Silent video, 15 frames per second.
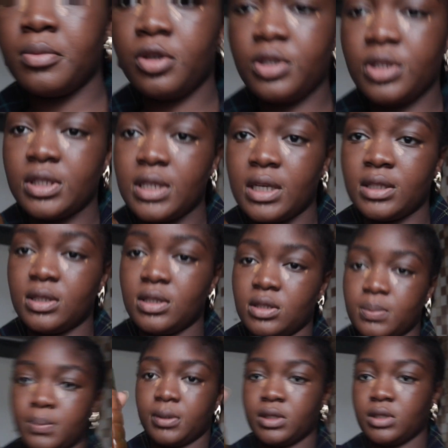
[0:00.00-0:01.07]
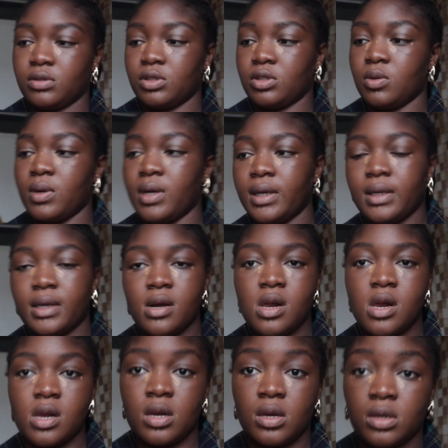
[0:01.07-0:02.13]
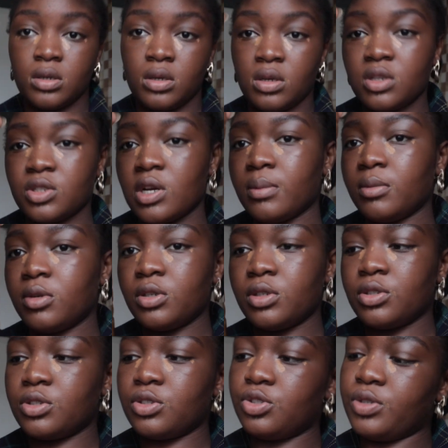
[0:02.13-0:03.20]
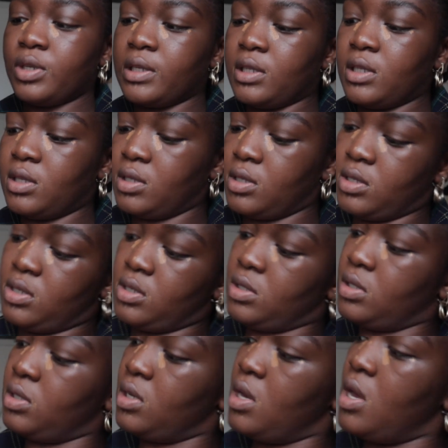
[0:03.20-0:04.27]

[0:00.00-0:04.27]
going to take this bottle to work. So I'm going to drink this